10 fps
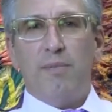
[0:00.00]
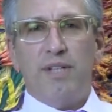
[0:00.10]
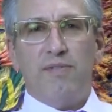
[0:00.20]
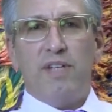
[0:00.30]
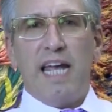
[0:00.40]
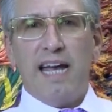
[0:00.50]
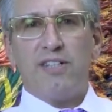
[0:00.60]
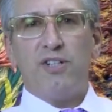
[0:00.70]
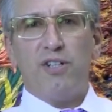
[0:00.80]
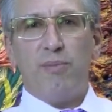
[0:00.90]
Hi, I'm David
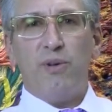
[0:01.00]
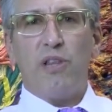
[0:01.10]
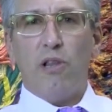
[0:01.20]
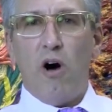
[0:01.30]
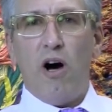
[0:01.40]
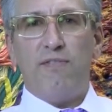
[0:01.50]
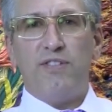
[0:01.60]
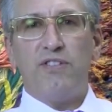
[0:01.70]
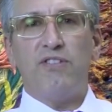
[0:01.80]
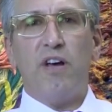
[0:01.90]
Cantor, and I'm with the Law
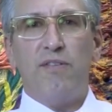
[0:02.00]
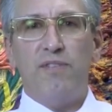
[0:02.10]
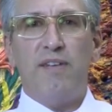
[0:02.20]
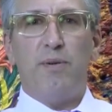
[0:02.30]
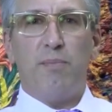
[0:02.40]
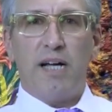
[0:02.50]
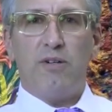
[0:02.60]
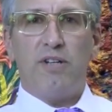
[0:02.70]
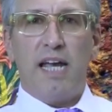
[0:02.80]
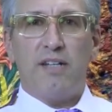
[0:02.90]
Offices of David
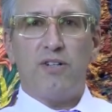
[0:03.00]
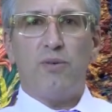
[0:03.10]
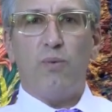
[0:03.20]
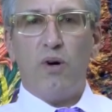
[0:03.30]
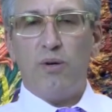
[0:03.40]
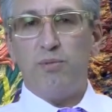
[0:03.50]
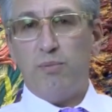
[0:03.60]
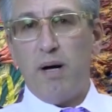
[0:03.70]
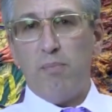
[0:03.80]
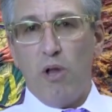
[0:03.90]
Michael Cantor, and welcome
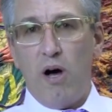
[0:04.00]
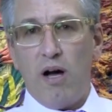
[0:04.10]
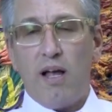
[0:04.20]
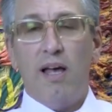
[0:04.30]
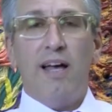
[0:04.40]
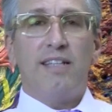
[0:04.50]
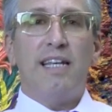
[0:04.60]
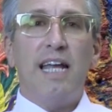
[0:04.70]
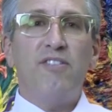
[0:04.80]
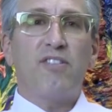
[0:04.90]
to my blog.
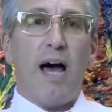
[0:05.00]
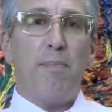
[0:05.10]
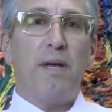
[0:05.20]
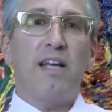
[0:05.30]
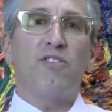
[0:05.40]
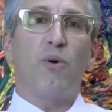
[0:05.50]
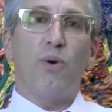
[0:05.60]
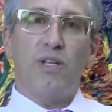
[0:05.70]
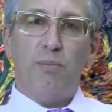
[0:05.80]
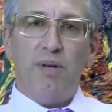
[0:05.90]
Today's topic is
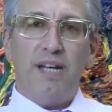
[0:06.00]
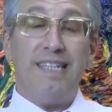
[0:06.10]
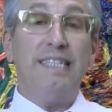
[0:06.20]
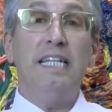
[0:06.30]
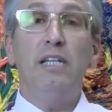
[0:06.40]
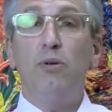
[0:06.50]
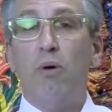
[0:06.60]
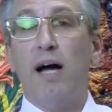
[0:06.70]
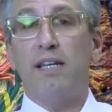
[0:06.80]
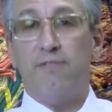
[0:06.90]
going to be
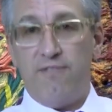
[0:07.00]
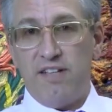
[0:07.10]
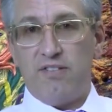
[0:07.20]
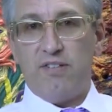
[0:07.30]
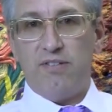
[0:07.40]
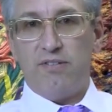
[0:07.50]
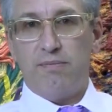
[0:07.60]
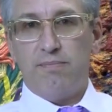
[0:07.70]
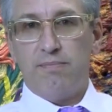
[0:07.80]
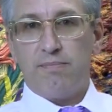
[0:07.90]
DUI
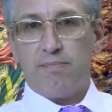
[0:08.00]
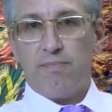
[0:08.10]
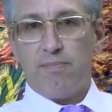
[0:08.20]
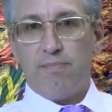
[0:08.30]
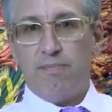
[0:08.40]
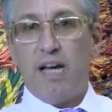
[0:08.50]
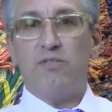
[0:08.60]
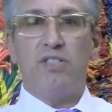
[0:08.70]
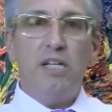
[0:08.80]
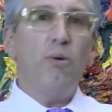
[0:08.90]
defenses.
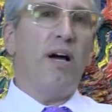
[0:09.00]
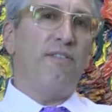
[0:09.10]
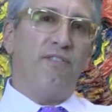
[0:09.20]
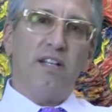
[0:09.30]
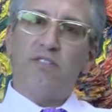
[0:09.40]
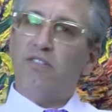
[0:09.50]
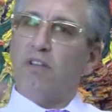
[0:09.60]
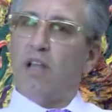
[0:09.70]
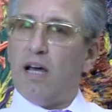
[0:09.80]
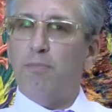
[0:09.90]
Now, DUI
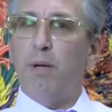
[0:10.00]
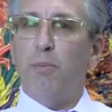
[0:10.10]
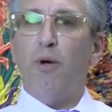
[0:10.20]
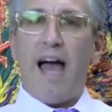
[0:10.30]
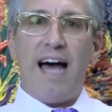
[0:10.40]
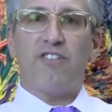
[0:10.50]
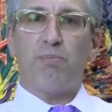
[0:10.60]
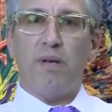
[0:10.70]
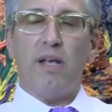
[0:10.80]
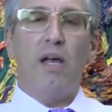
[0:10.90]
defenses, a lot of people
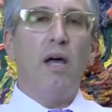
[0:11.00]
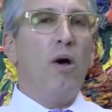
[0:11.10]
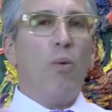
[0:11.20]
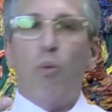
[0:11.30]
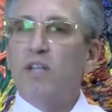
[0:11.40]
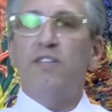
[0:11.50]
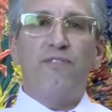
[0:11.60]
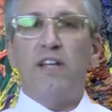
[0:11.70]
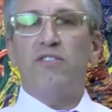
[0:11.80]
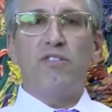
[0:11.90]
ask me, what
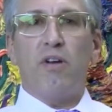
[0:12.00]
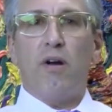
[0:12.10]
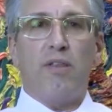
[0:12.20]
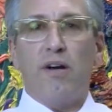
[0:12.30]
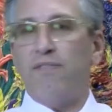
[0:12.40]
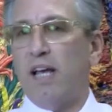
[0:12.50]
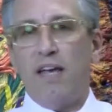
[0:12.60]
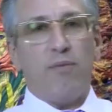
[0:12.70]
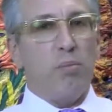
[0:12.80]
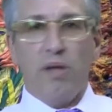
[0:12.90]
defenses are there if I
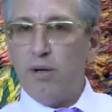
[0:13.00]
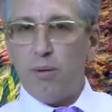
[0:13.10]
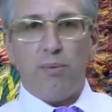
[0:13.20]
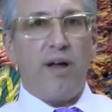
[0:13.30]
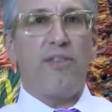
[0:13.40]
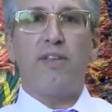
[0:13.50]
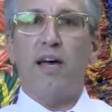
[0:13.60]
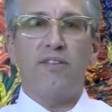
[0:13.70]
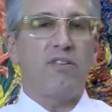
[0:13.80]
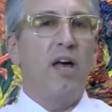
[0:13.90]
gave a blood or breath
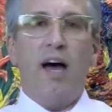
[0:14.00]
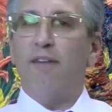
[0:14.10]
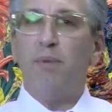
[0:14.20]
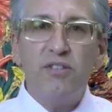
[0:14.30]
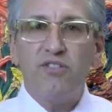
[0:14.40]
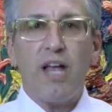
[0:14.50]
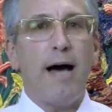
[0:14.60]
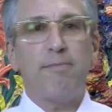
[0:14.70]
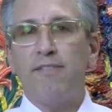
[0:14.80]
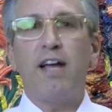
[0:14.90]
test, I've been
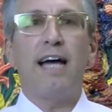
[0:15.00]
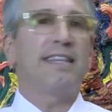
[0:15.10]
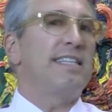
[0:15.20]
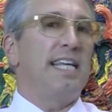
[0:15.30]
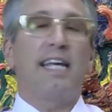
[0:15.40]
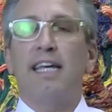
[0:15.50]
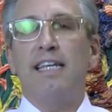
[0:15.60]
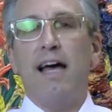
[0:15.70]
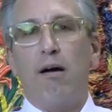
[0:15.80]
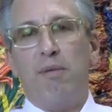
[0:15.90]
stopped, I've got the
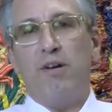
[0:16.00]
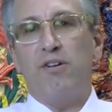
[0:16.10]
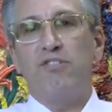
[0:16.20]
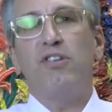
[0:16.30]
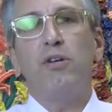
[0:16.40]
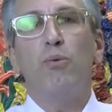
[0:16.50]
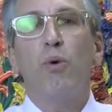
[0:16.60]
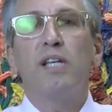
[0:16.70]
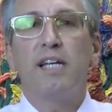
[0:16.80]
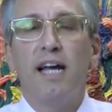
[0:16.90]
ticket, now I'm here to see you,
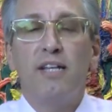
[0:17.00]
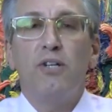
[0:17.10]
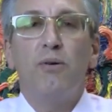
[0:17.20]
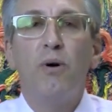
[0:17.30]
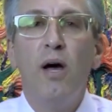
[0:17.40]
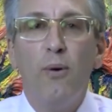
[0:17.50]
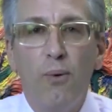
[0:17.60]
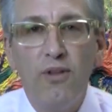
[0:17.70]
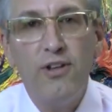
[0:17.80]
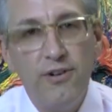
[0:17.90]
what can I do?
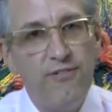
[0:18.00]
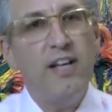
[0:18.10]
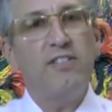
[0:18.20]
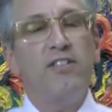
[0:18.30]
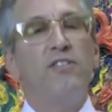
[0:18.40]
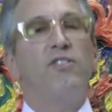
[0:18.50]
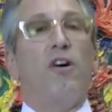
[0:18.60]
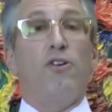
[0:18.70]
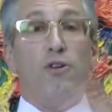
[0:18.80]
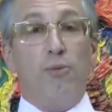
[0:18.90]
Well, the defenses
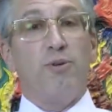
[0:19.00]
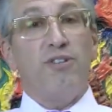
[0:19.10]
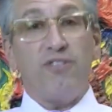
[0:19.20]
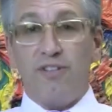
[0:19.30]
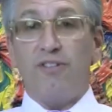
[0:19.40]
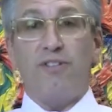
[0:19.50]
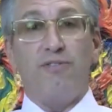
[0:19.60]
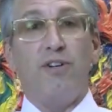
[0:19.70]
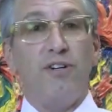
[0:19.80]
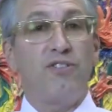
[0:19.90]
are numerous and they're
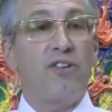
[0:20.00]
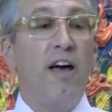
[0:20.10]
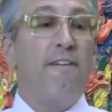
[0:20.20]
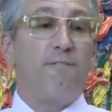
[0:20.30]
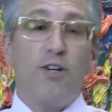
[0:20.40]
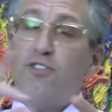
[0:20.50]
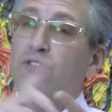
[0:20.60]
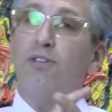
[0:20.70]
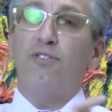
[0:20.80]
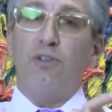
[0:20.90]
diverse.
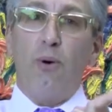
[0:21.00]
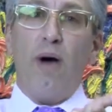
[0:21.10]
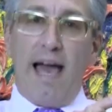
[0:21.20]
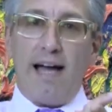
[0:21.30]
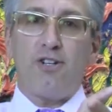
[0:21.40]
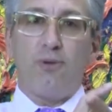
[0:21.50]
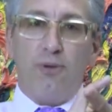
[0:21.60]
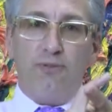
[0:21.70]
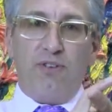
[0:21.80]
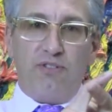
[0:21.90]
First, there's no
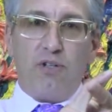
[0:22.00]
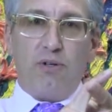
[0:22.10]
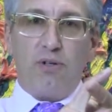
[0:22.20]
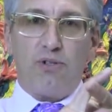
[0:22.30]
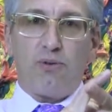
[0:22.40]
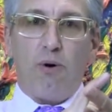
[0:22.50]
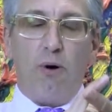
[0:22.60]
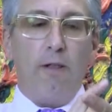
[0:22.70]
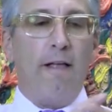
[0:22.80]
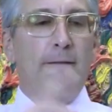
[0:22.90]
actual physical
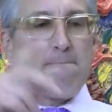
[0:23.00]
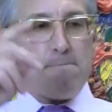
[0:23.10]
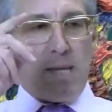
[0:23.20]
control.